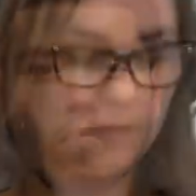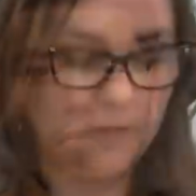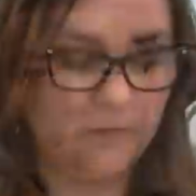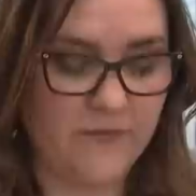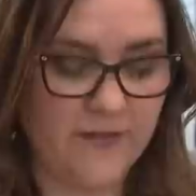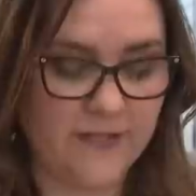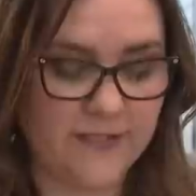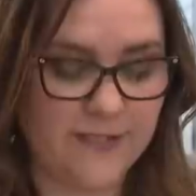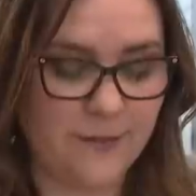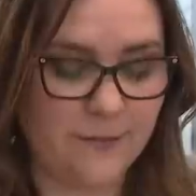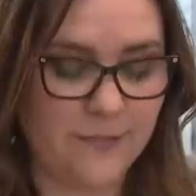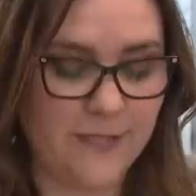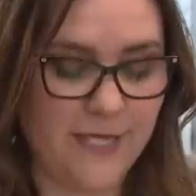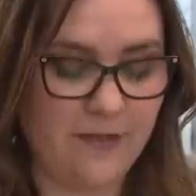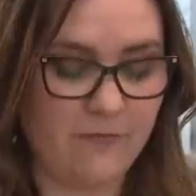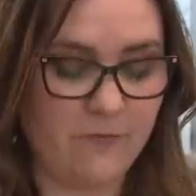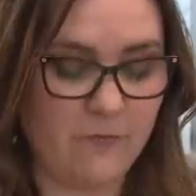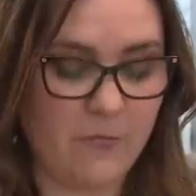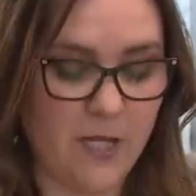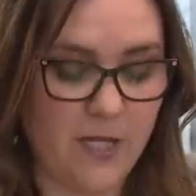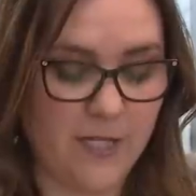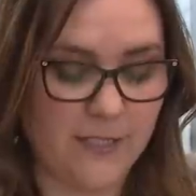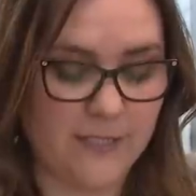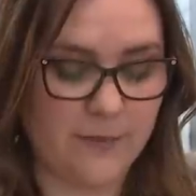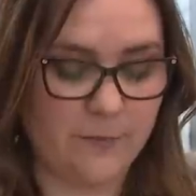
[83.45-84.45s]
The victim gave
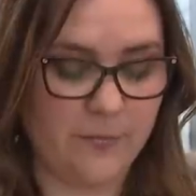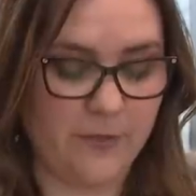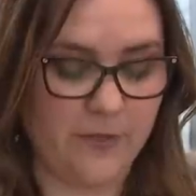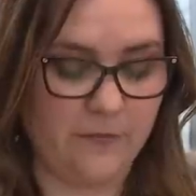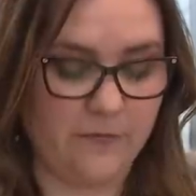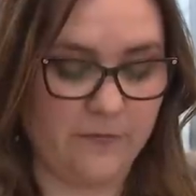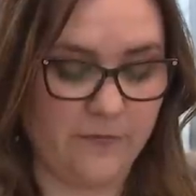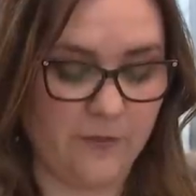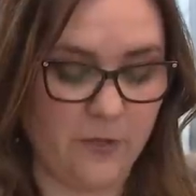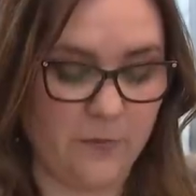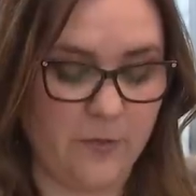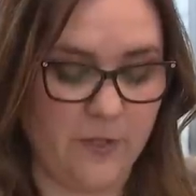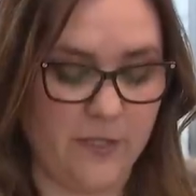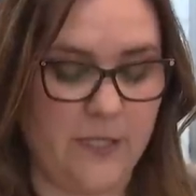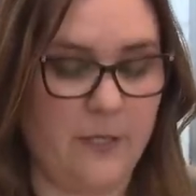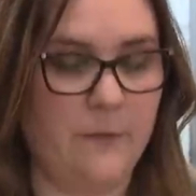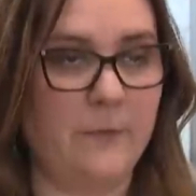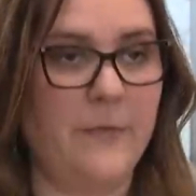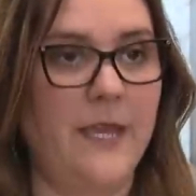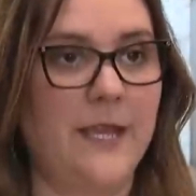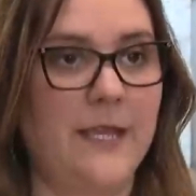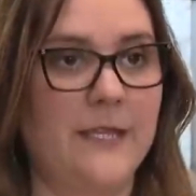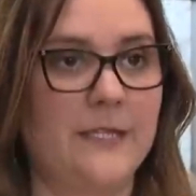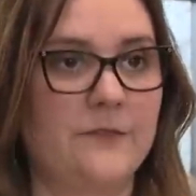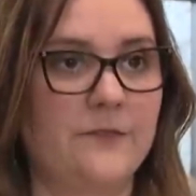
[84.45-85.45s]
multiple verbal
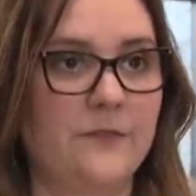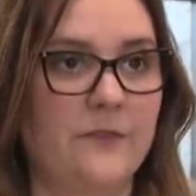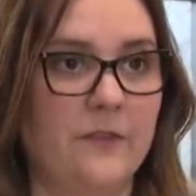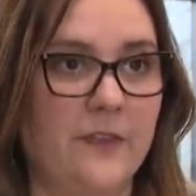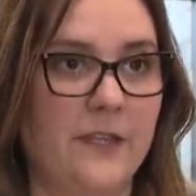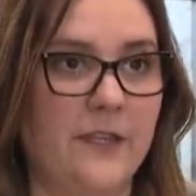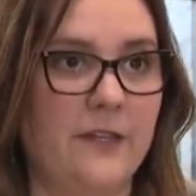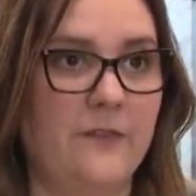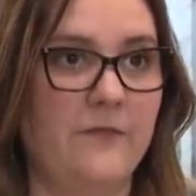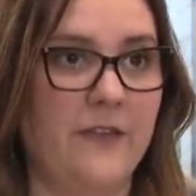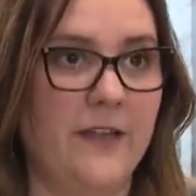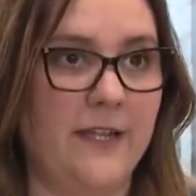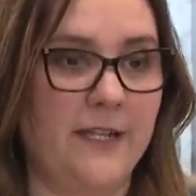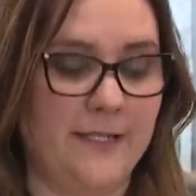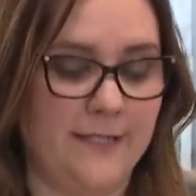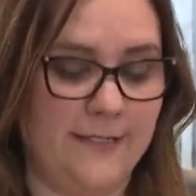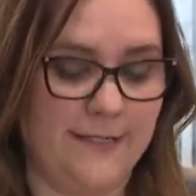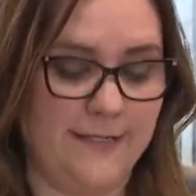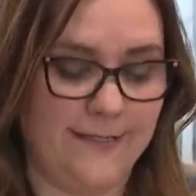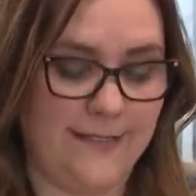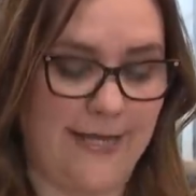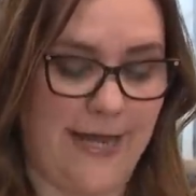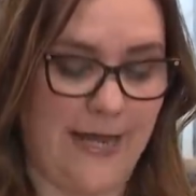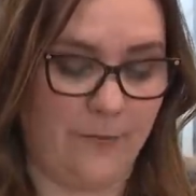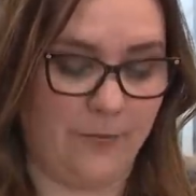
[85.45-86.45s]
commands for the defendant
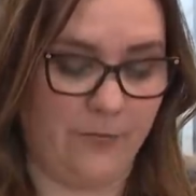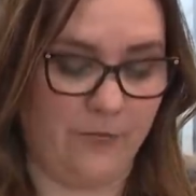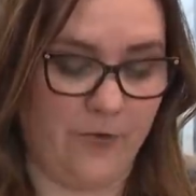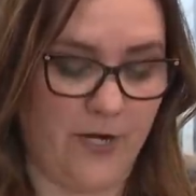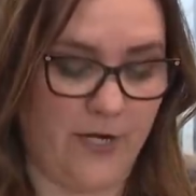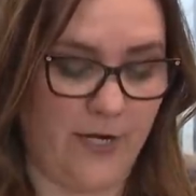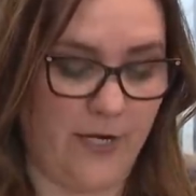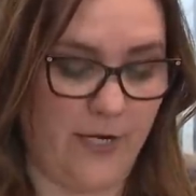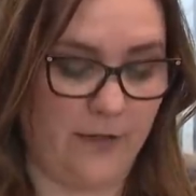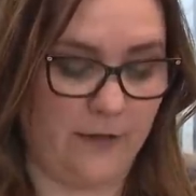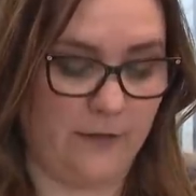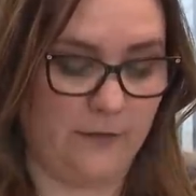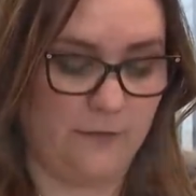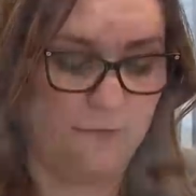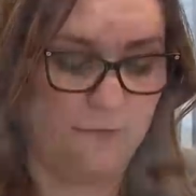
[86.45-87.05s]
to stop running.